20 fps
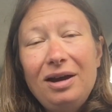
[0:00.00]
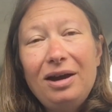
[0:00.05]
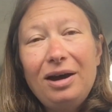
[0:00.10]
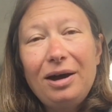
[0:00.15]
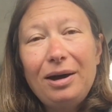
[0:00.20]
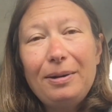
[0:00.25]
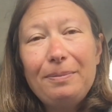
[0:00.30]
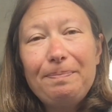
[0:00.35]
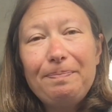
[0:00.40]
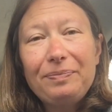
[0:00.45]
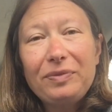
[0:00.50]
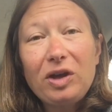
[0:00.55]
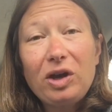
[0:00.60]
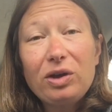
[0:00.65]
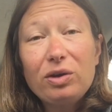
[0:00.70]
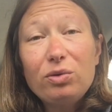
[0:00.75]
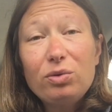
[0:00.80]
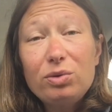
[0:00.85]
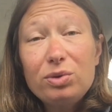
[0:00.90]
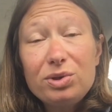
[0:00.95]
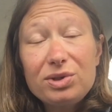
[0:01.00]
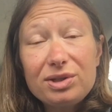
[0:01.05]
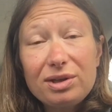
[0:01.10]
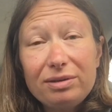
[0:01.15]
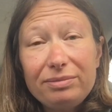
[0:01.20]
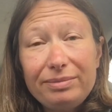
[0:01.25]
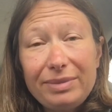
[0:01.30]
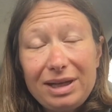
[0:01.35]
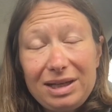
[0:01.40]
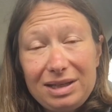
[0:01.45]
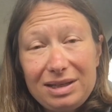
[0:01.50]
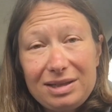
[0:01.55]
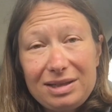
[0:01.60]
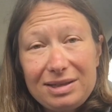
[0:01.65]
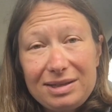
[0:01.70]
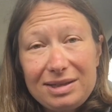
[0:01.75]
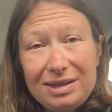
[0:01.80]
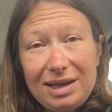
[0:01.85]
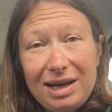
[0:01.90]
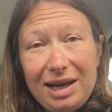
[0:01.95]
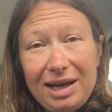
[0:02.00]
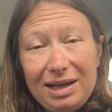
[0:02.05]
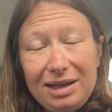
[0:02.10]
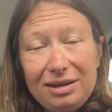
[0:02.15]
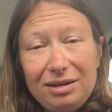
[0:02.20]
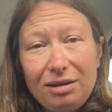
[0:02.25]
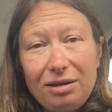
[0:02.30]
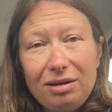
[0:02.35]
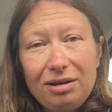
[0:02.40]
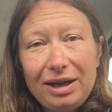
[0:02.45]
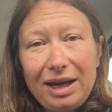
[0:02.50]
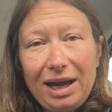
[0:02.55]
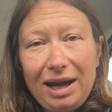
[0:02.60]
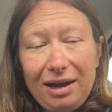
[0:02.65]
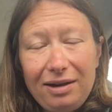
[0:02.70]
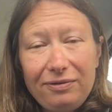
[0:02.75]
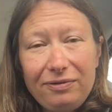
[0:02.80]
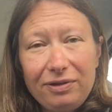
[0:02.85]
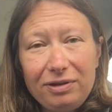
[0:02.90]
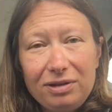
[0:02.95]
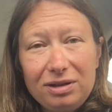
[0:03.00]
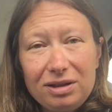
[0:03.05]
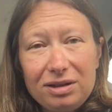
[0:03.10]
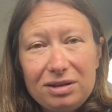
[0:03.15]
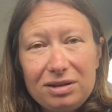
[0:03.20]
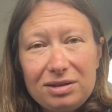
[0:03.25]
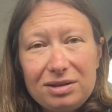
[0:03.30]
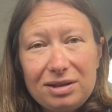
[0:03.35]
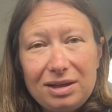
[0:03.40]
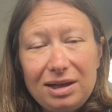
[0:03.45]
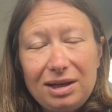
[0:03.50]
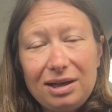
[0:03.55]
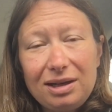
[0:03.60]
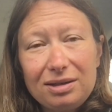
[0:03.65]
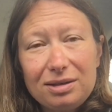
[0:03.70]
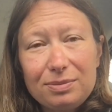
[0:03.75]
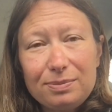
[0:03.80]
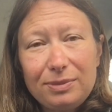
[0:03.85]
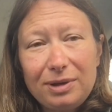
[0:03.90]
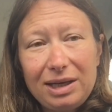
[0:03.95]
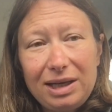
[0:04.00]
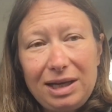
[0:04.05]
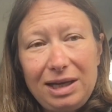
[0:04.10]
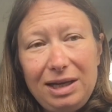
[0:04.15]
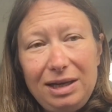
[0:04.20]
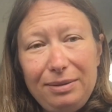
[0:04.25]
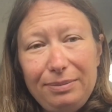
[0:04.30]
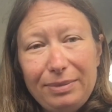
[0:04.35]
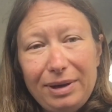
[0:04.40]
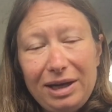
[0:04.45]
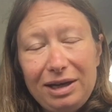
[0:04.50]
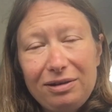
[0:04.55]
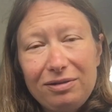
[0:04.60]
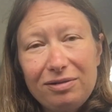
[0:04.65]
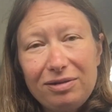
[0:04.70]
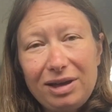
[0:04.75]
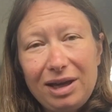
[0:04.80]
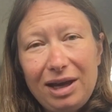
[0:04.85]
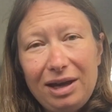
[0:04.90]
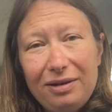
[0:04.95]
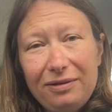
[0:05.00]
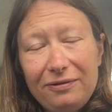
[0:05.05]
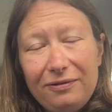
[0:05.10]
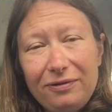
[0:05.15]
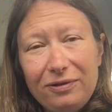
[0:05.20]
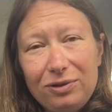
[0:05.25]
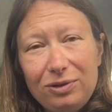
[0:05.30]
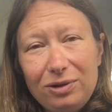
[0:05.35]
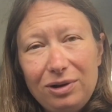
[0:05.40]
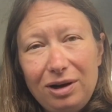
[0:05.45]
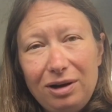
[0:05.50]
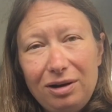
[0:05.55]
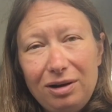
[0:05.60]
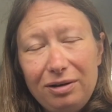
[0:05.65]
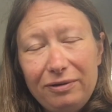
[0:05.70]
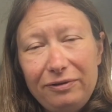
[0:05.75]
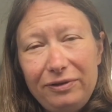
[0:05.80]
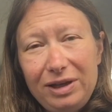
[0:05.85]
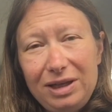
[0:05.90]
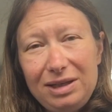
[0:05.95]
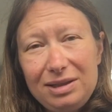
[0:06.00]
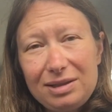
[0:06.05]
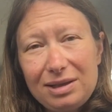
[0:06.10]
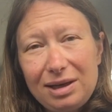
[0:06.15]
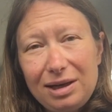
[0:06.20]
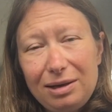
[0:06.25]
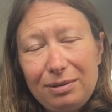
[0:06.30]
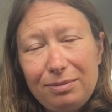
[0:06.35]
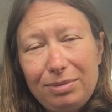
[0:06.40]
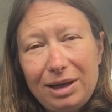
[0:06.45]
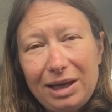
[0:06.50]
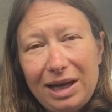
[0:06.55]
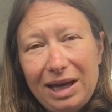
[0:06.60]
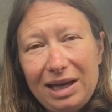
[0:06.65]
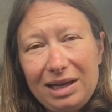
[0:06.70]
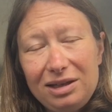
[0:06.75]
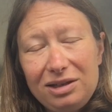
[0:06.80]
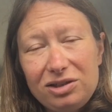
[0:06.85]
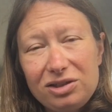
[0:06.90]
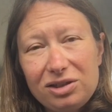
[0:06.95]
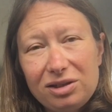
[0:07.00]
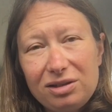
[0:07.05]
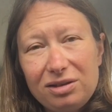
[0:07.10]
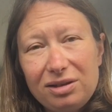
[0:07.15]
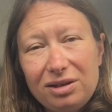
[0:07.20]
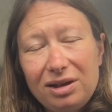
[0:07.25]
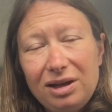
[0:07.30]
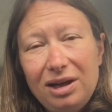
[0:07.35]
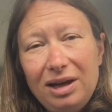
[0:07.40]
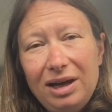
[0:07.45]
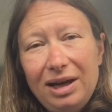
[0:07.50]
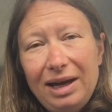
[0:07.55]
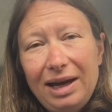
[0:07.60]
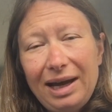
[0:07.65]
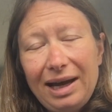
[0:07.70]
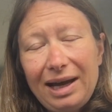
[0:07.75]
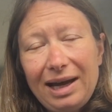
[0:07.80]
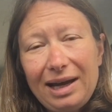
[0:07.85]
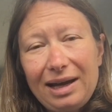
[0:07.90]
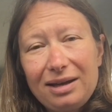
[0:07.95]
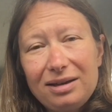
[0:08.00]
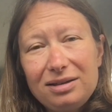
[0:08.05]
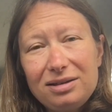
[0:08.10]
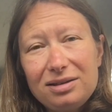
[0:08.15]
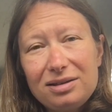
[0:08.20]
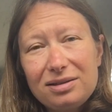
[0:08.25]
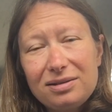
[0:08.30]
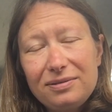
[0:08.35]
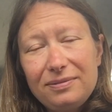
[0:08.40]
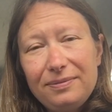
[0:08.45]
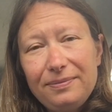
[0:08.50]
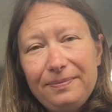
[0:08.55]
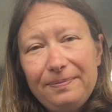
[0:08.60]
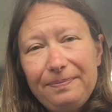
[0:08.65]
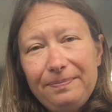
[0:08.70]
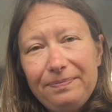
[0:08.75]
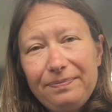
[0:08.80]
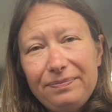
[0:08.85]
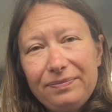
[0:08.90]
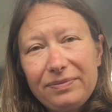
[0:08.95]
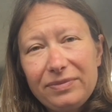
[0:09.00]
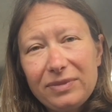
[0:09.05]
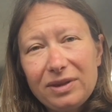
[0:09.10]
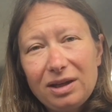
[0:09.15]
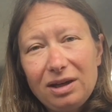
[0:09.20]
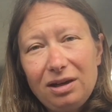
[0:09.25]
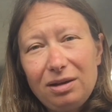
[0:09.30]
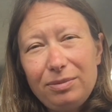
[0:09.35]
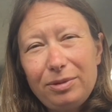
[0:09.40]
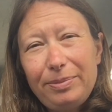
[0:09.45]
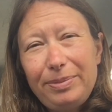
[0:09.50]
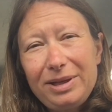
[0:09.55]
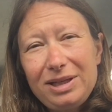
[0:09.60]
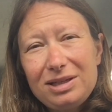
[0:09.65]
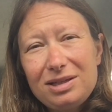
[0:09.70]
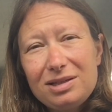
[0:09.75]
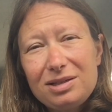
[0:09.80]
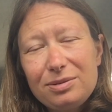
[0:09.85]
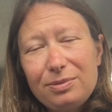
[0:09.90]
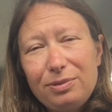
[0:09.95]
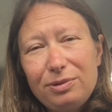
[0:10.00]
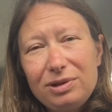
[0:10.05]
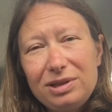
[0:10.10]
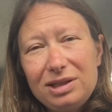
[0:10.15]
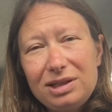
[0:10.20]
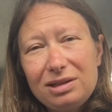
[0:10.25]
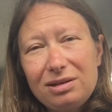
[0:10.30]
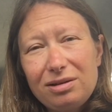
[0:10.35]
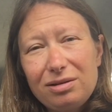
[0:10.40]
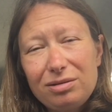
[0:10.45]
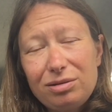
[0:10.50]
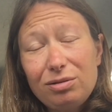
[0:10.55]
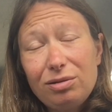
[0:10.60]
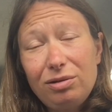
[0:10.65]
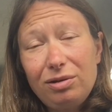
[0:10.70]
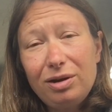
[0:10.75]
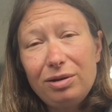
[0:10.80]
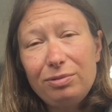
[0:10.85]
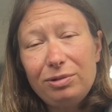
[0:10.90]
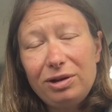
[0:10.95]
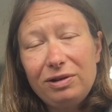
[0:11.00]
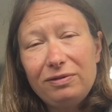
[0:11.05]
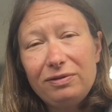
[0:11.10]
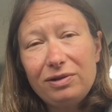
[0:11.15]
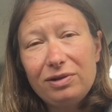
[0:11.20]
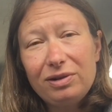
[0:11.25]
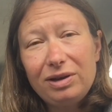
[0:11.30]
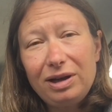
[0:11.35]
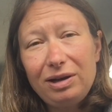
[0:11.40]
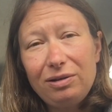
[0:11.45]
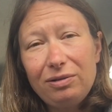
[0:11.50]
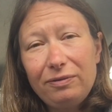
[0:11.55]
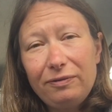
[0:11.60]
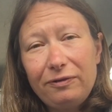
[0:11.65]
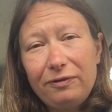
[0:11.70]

I also meant to say that I haven't had my email yet for our visa application and I'm a bit disappointed. I thought I would have got it on